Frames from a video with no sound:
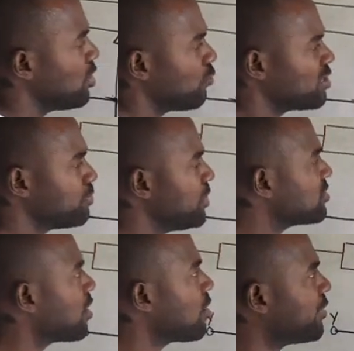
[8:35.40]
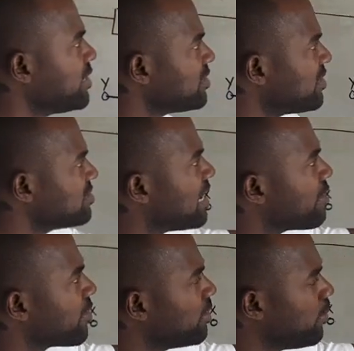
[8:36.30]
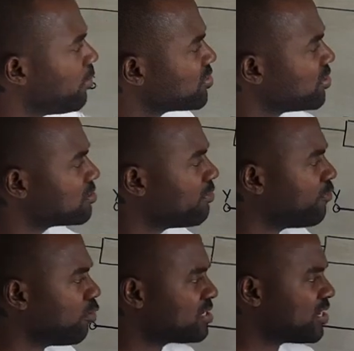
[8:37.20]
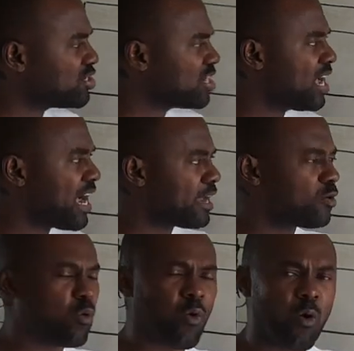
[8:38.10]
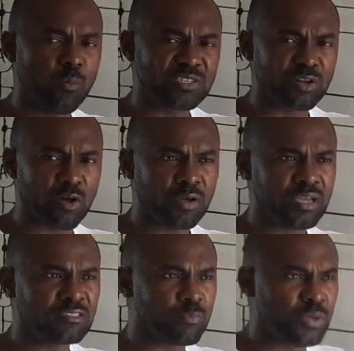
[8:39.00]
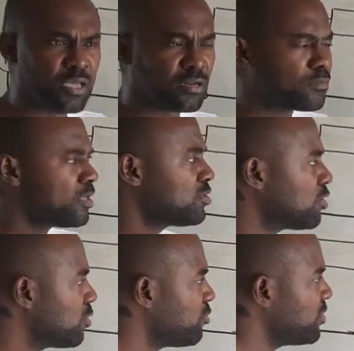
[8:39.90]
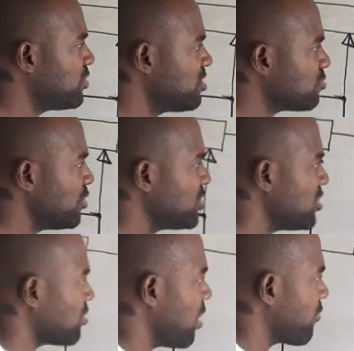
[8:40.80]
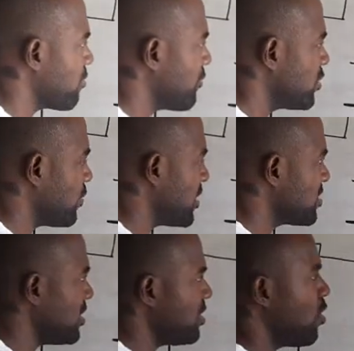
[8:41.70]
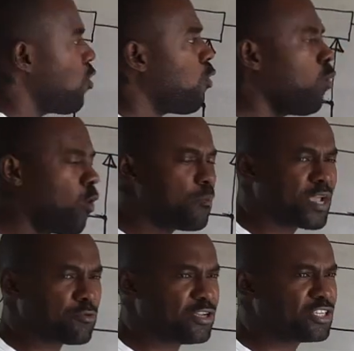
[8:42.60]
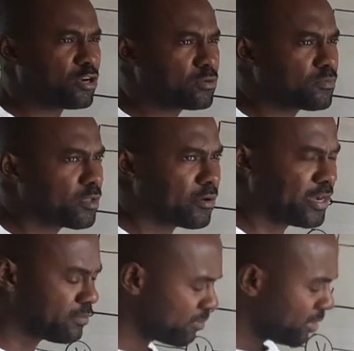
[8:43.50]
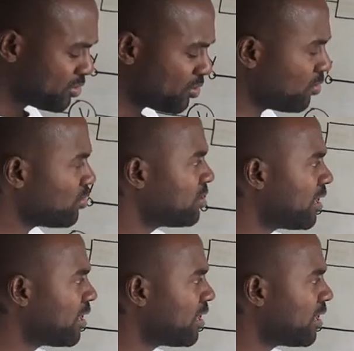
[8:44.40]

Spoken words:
which means the current is directly proportional to the voltage, and Ohm's law is obeyed. So this region is often referred to as the ohmic region, right? So